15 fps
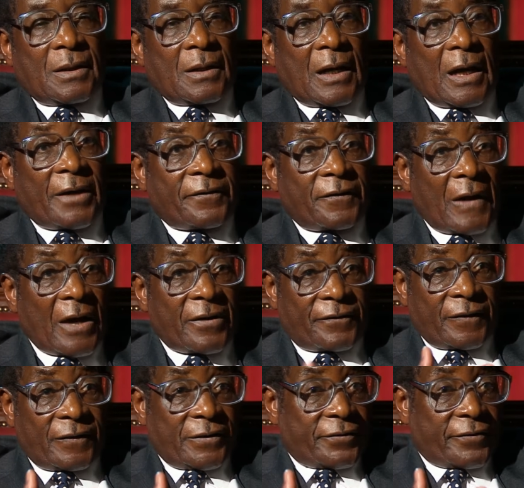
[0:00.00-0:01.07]
I
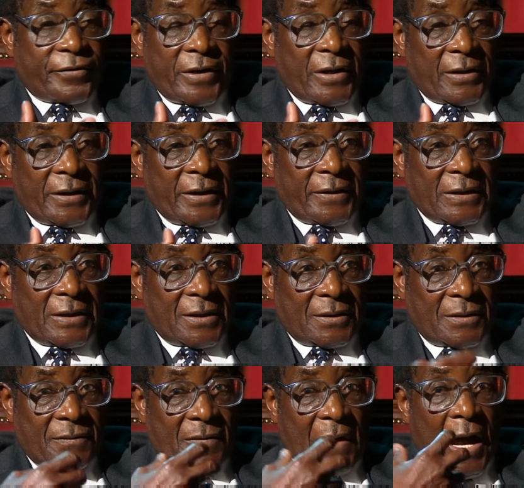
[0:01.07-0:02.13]
feel really,
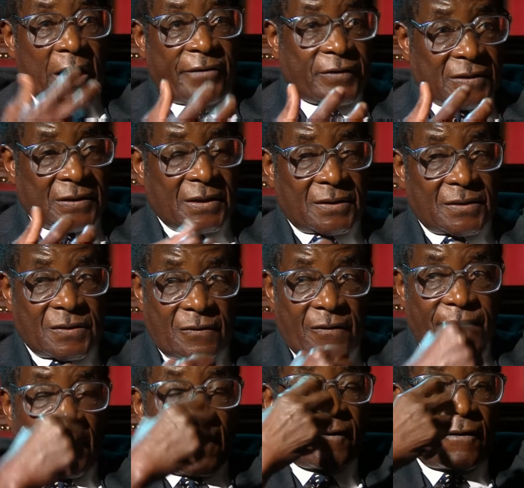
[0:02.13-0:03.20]
I have a sense
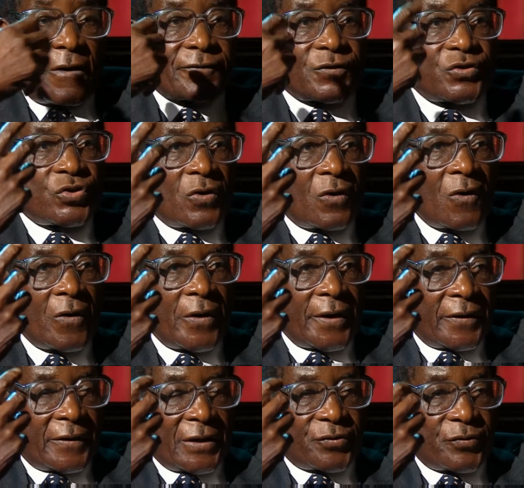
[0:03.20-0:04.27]
of joy
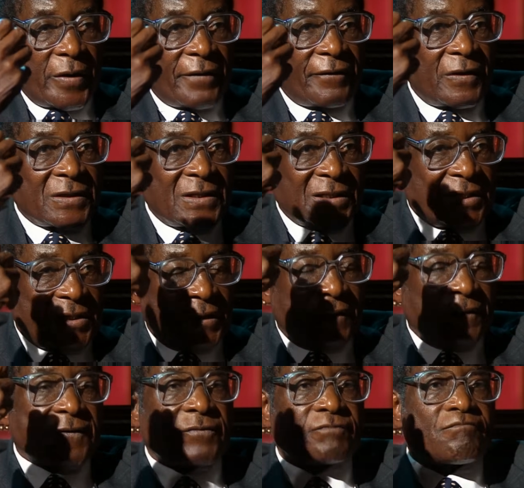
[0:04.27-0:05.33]
that we have
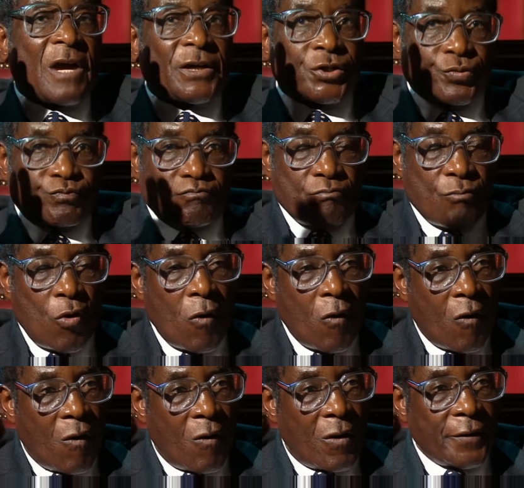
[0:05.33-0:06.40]
achieved much
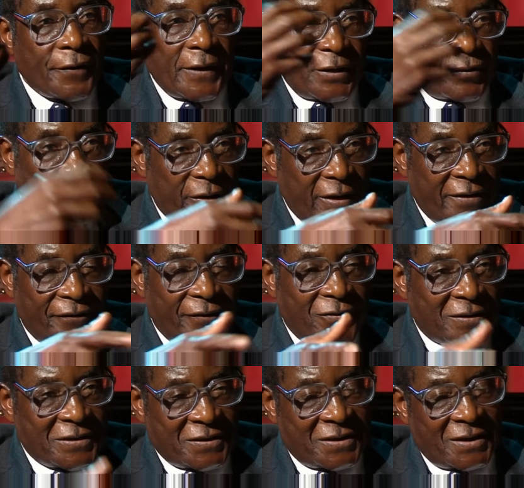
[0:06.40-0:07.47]
more than we have
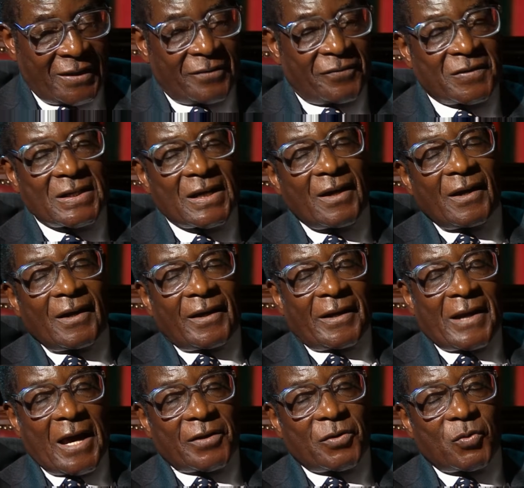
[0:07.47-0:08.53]
not achieved. In
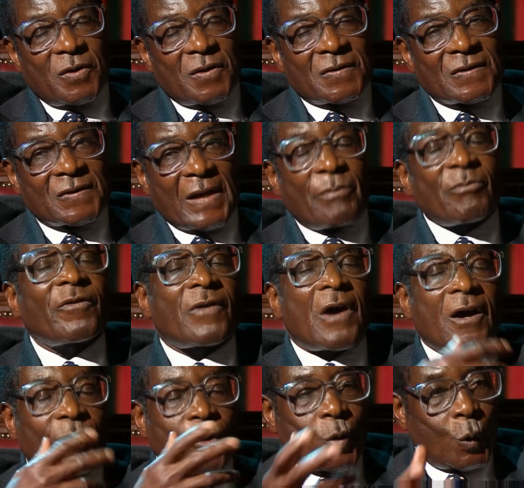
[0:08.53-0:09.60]
other words, some of
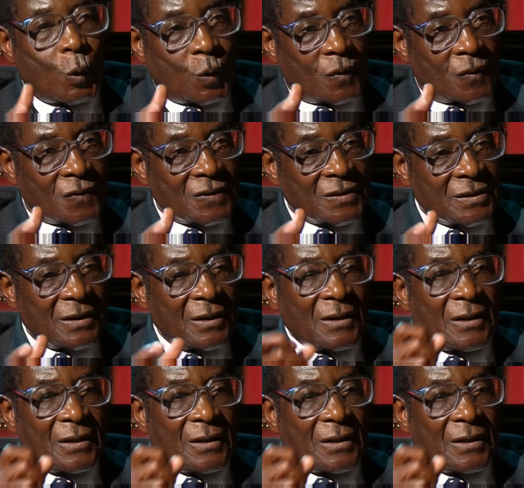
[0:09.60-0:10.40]
our goals